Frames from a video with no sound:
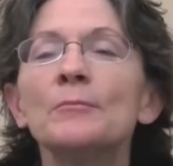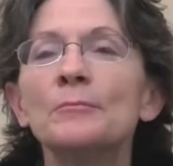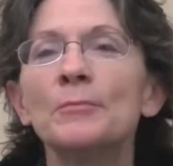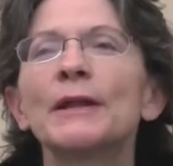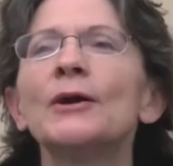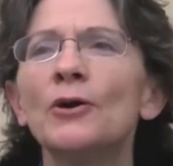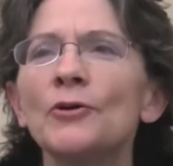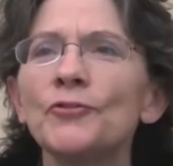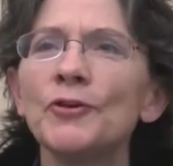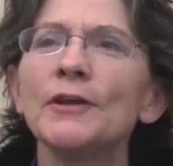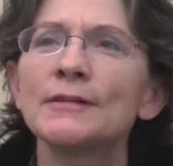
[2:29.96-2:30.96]
But I
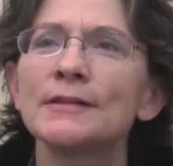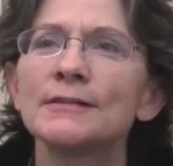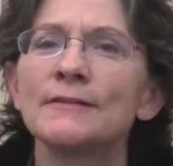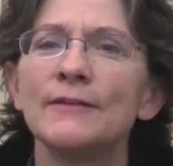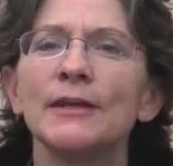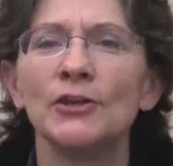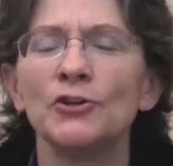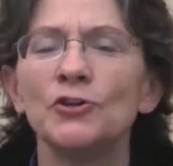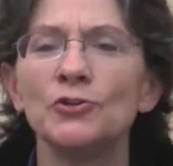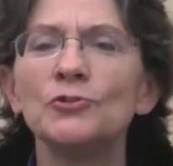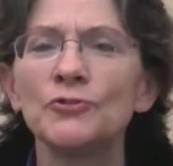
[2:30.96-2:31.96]
also get a sense that they
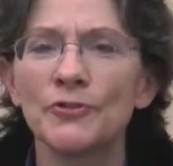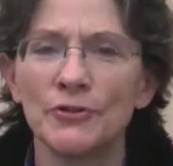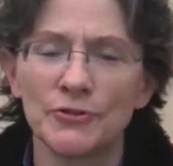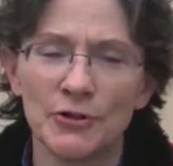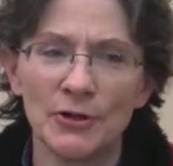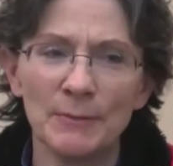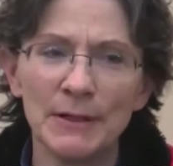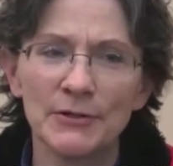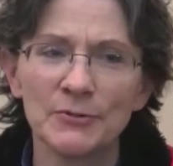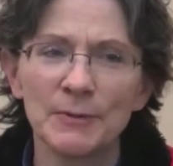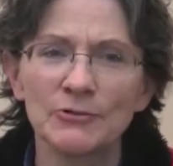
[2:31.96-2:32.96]
can use the term,
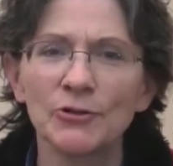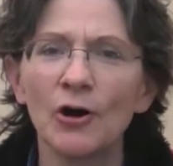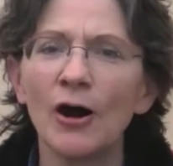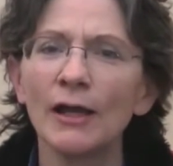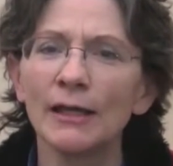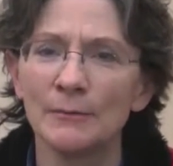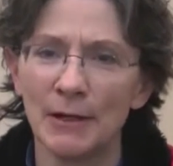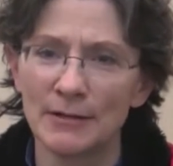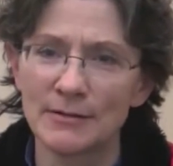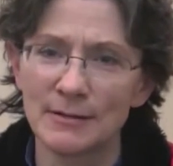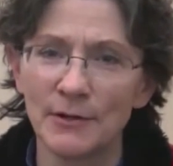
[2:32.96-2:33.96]
because by talking
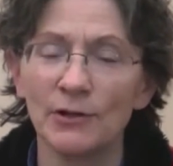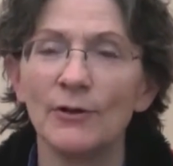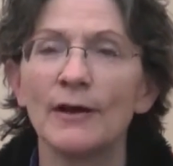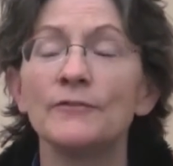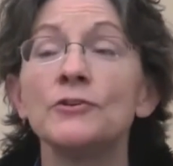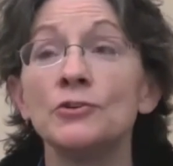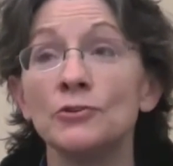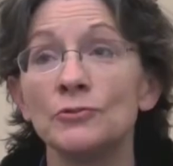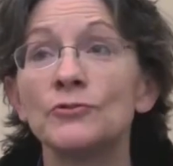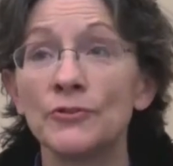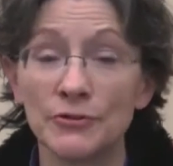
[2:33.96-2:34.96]
about something, you have to
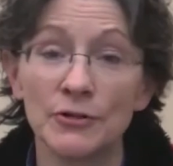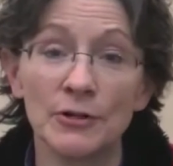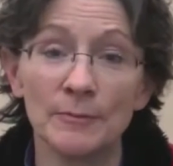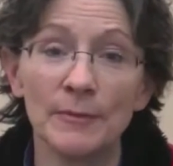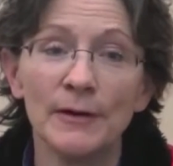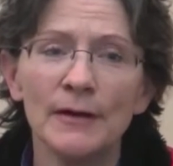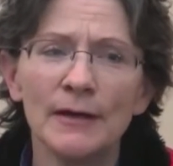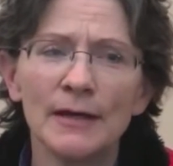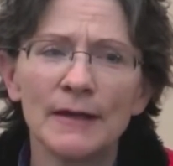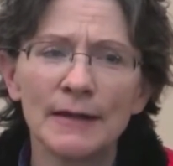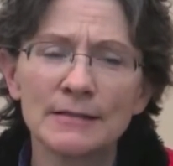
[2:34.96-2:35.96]
use the term.
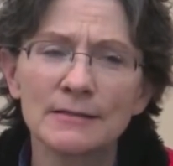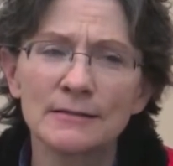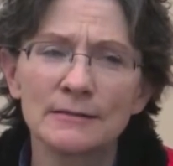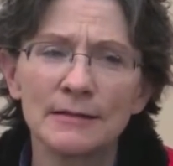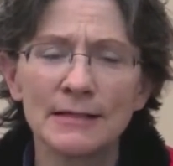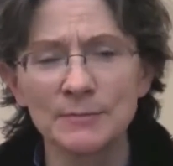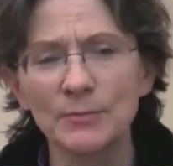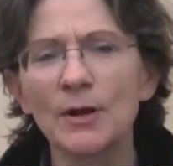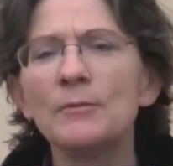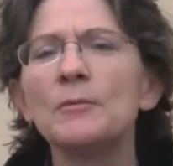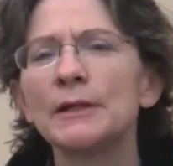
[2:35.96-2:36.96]
And that's
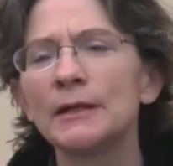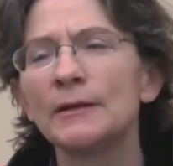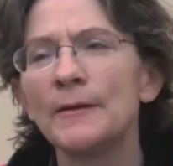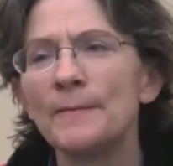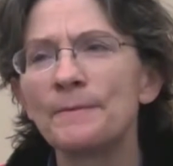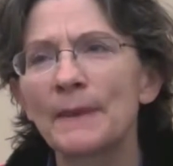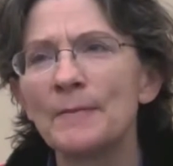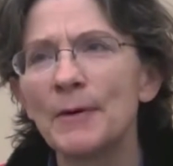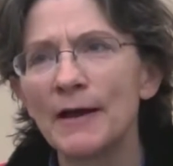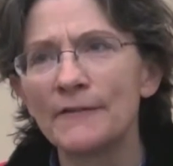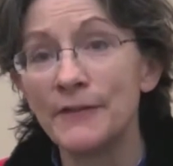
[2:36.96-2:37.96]
probably
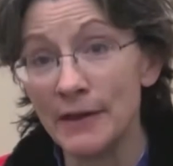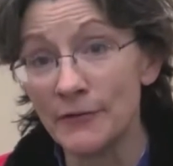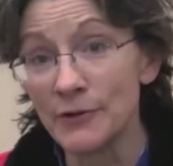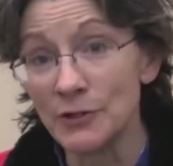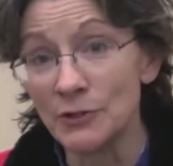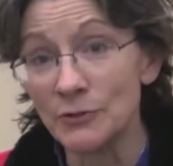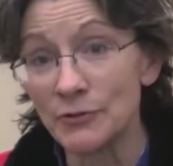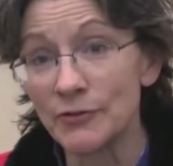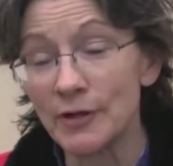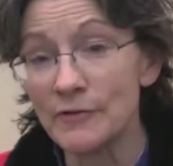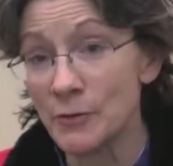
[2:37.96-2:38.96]
my favorite
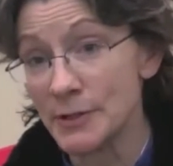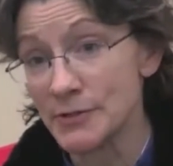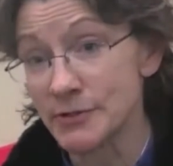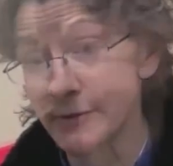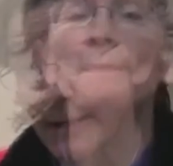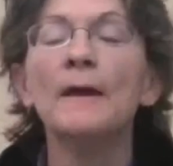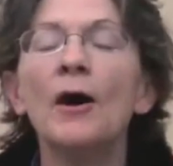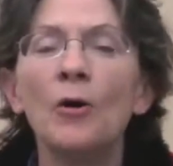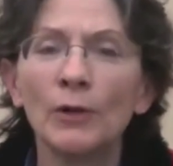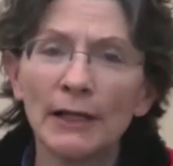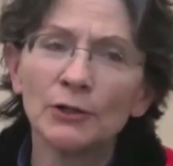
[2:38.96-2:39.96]
use of VoiceThread.
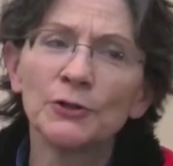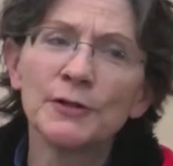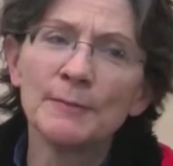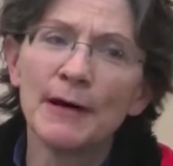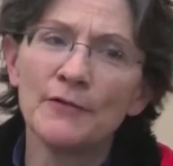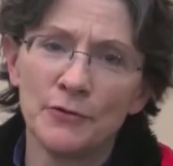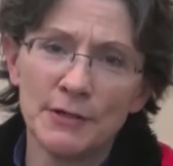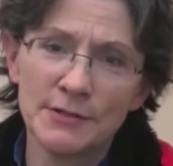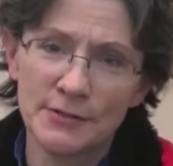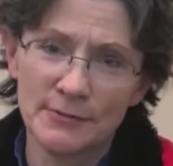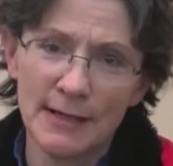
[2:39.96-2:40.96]
Well, I learned about
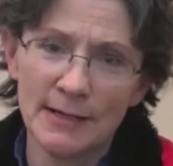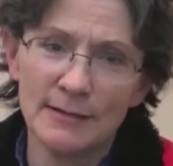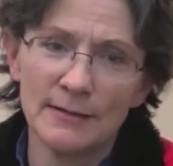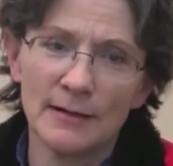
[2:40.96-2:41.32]
VoiceThread